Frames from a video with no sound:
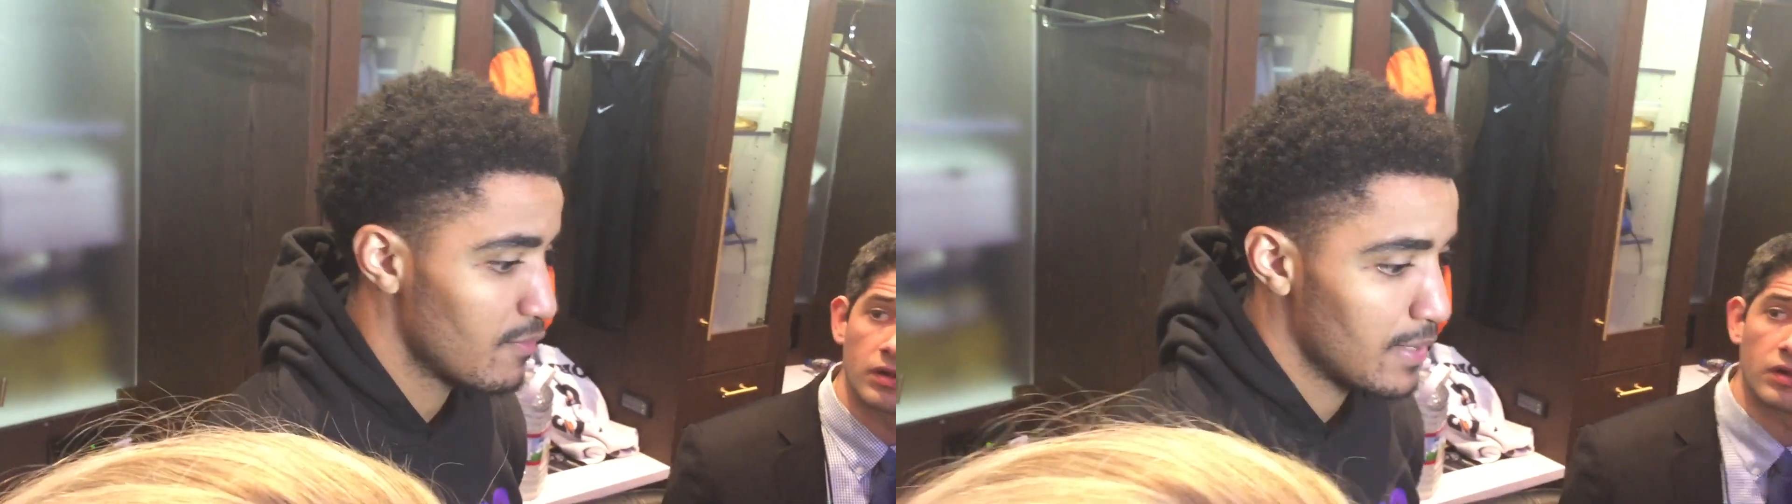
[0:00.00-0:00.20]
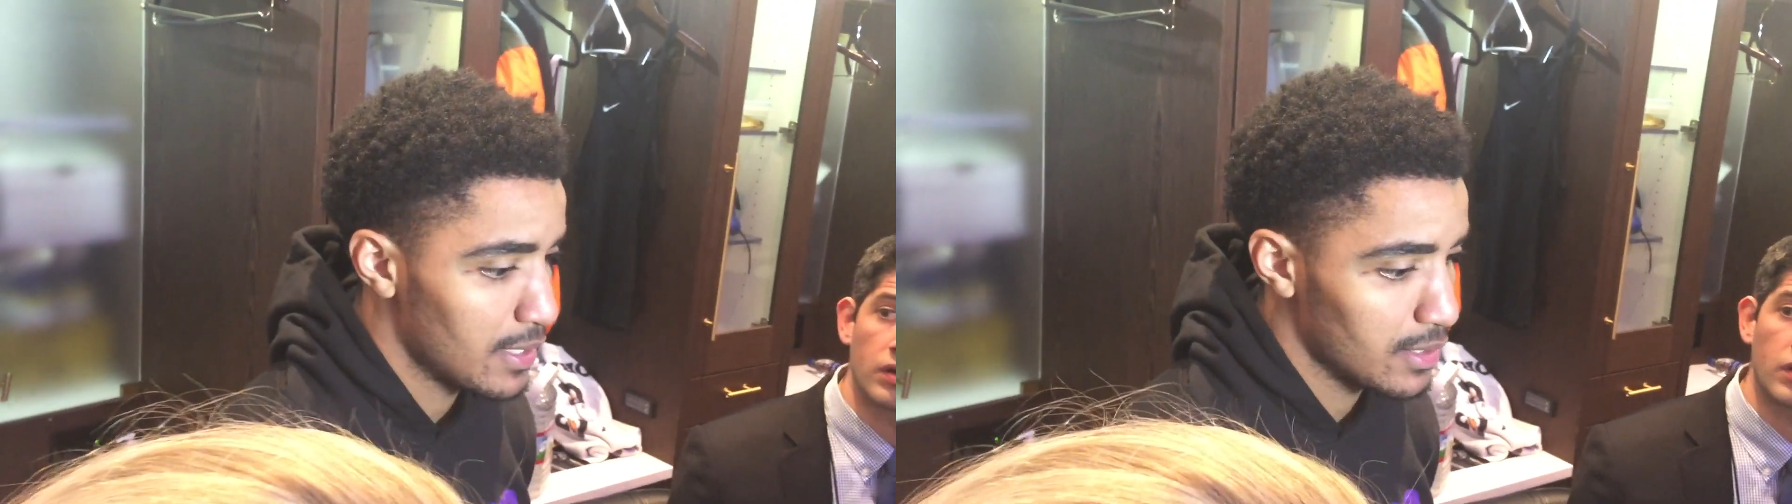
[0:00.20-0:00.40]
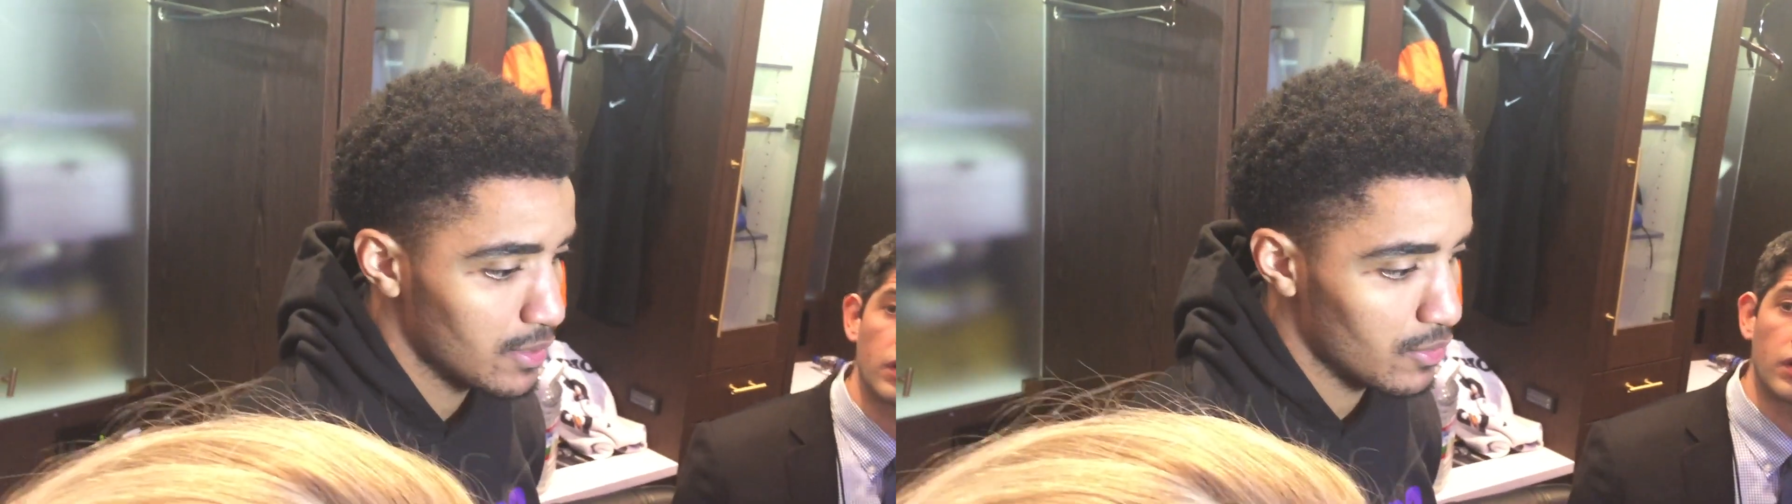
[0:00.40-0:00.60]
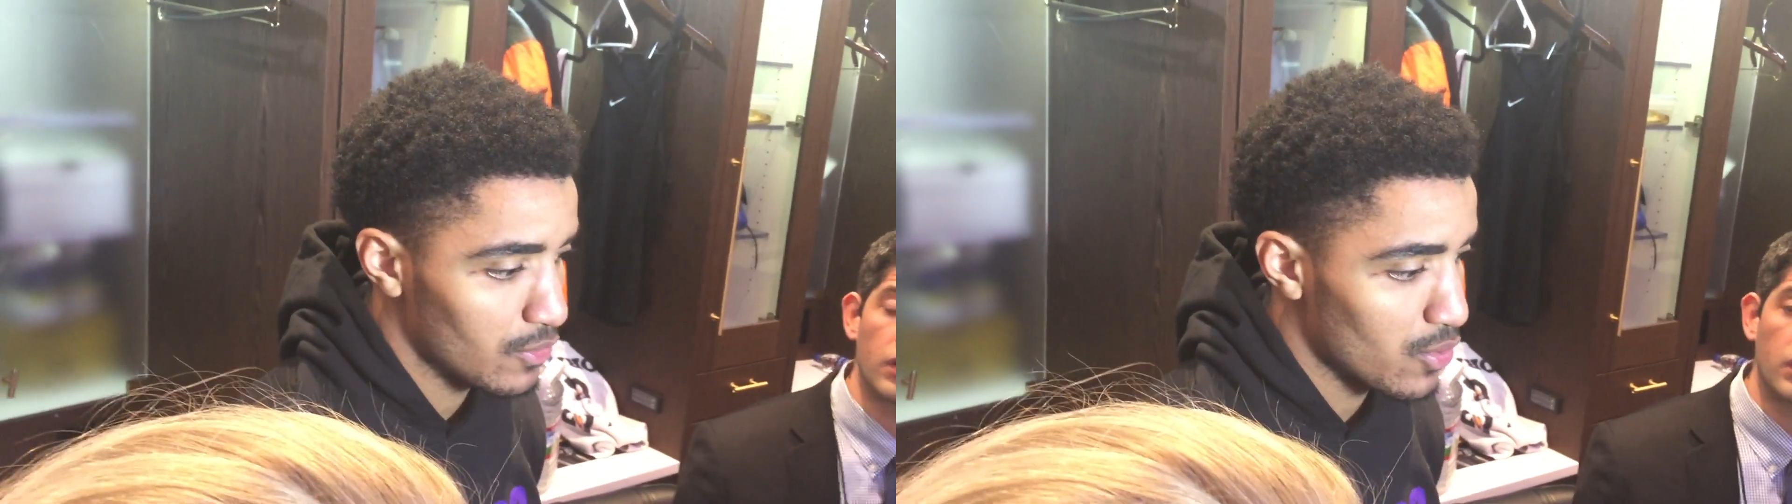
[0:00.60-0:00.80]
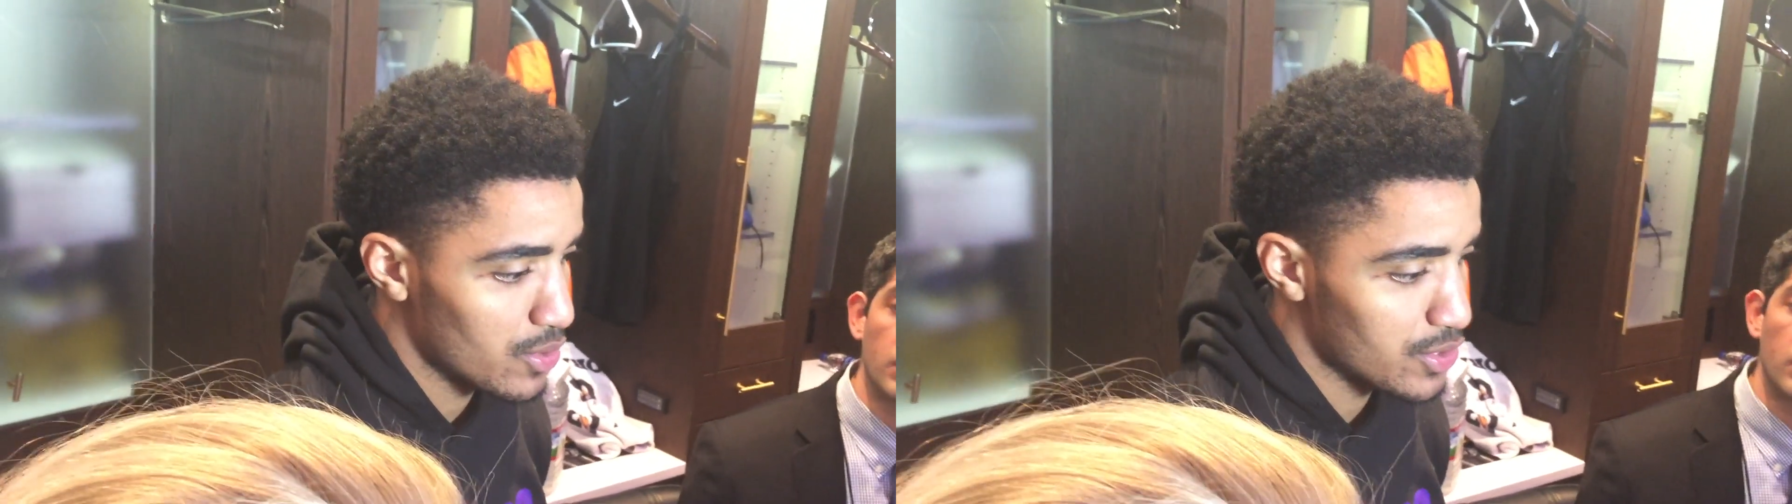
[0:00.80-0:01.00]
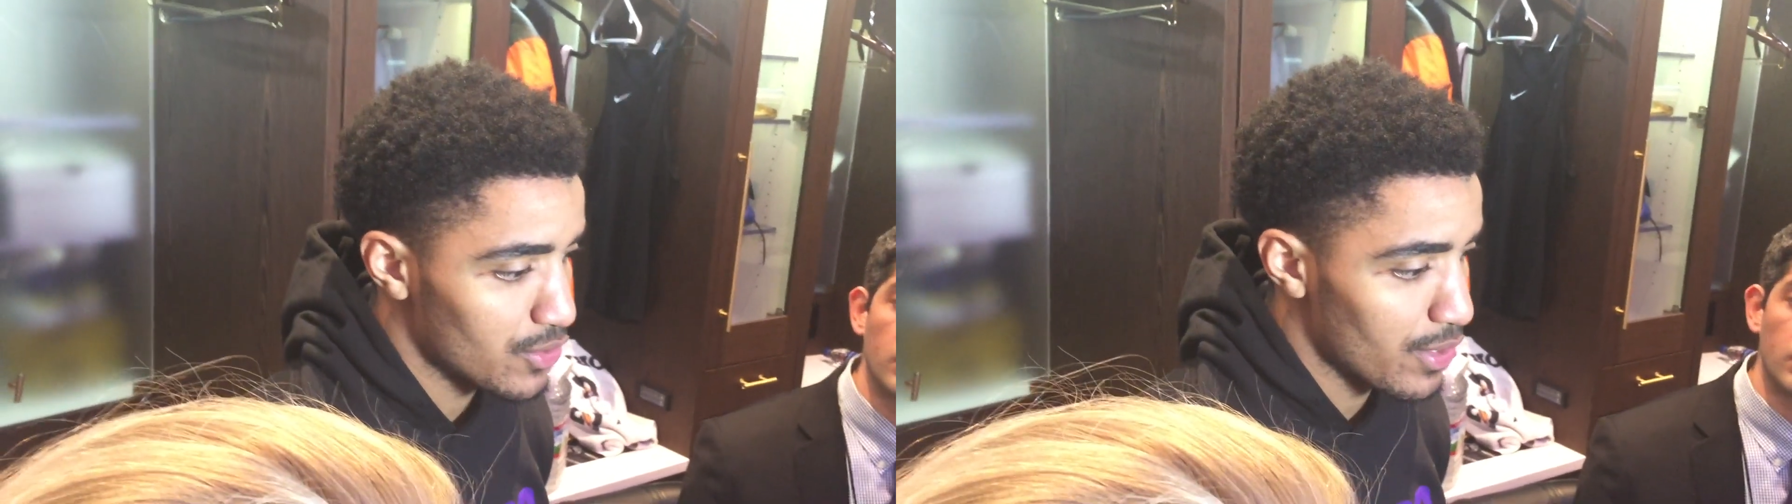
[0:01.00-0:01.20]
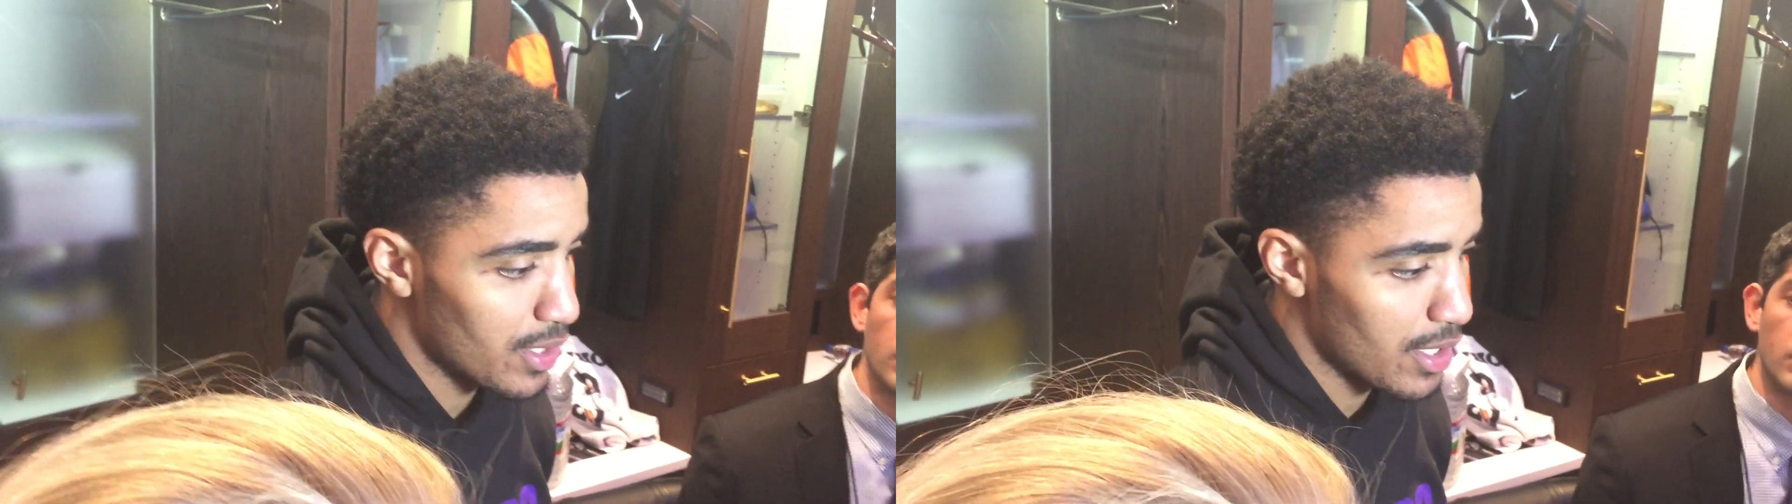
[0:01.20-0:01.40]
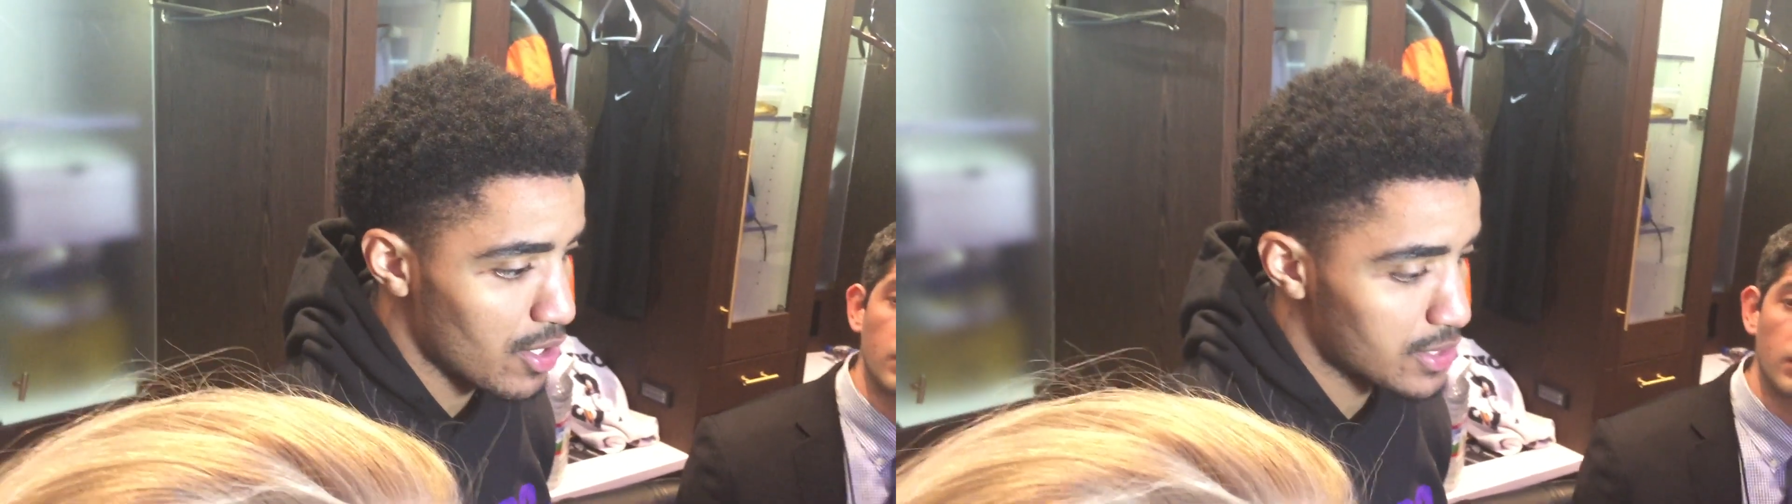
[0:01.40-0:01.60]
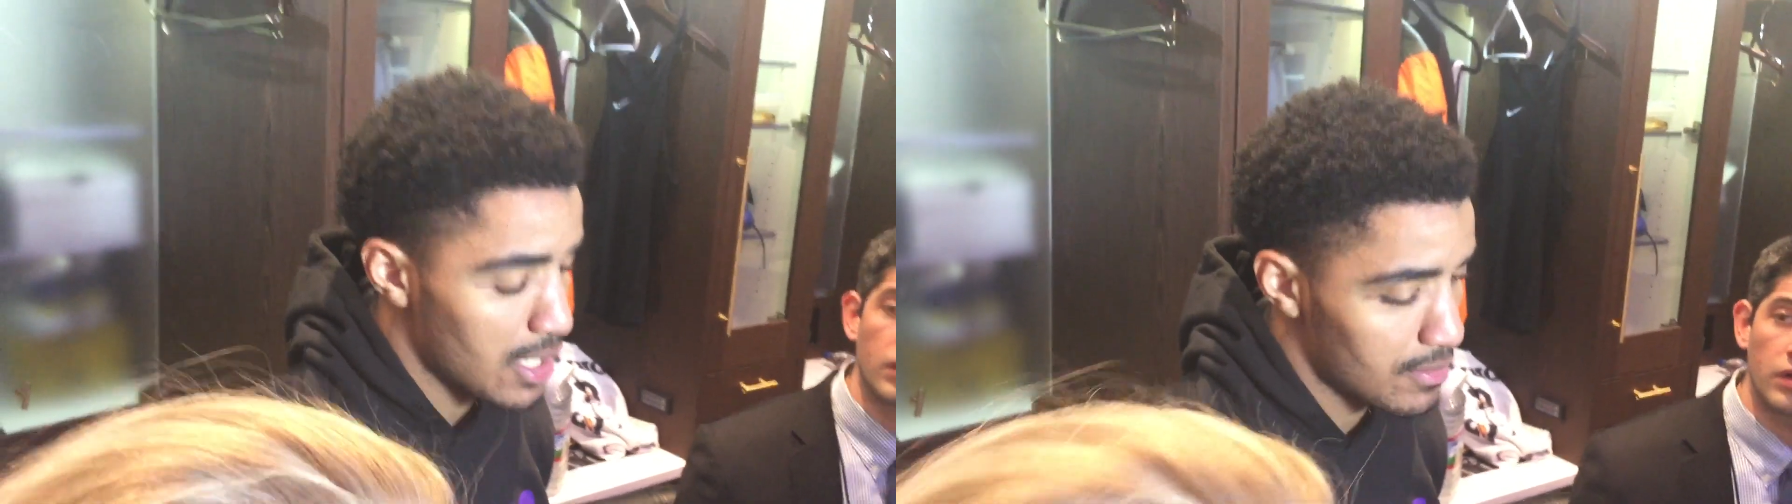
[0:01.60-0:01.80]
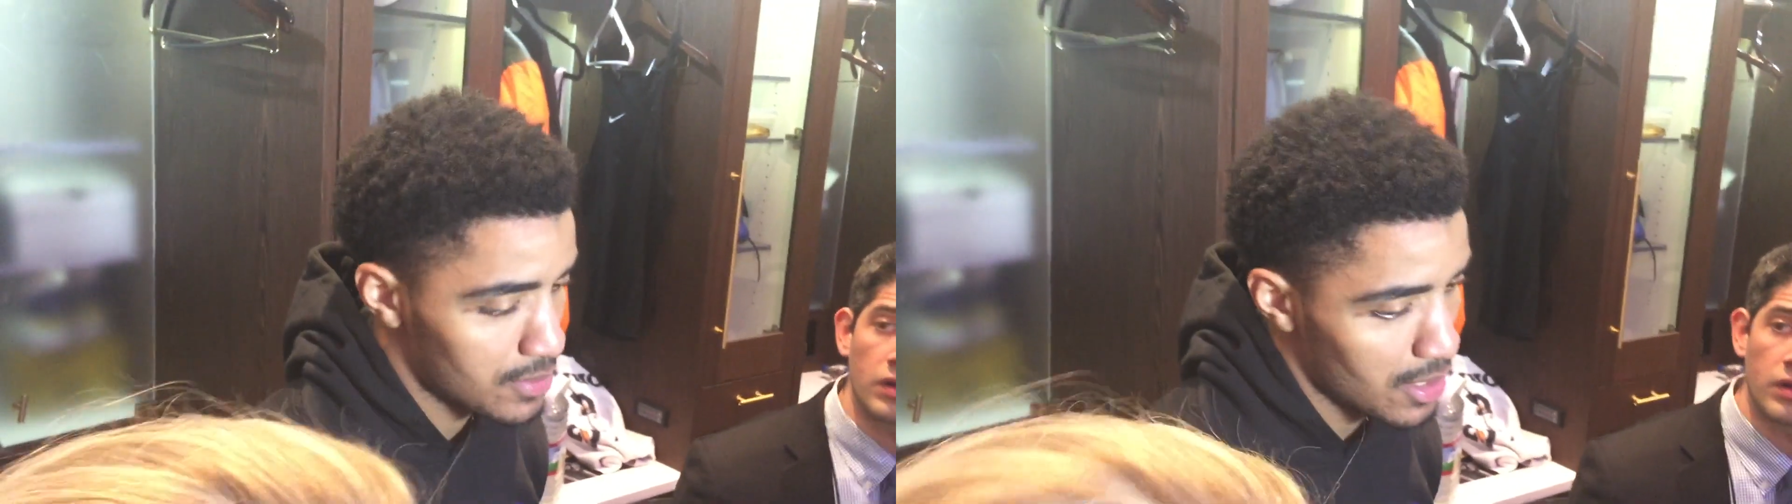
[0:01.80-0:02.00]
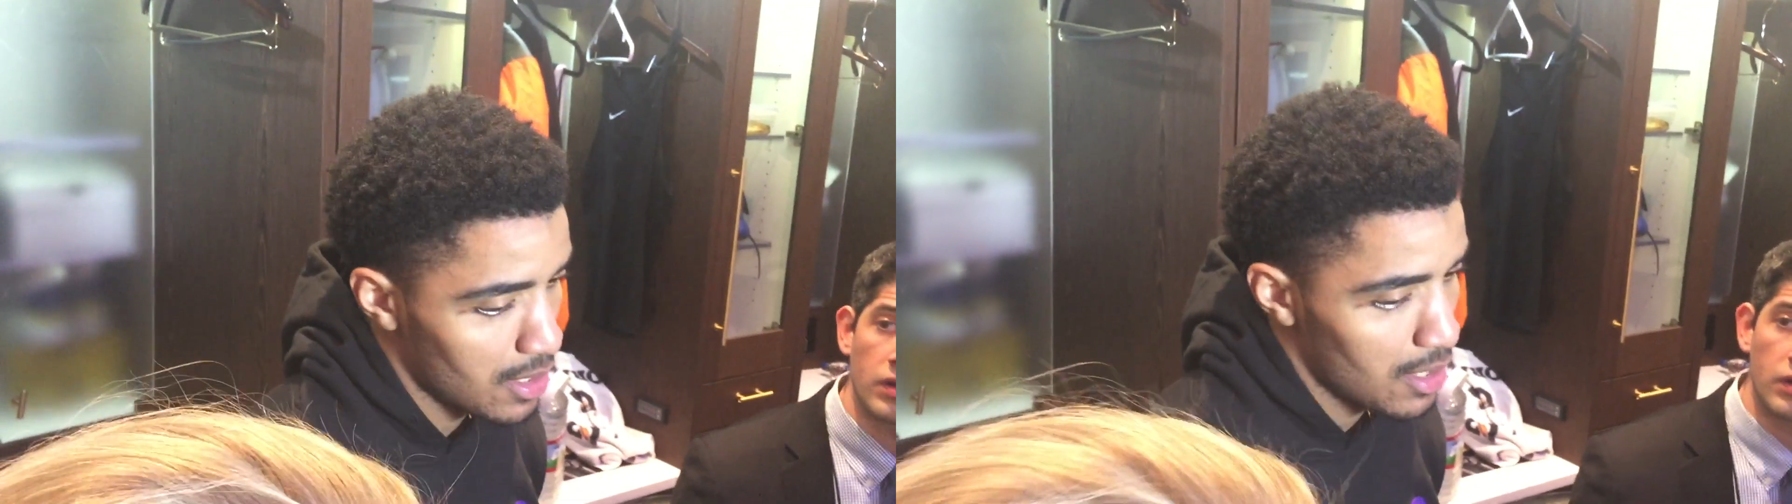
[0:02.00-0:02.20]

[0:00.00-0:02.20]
everybody on the court is a threat at all times,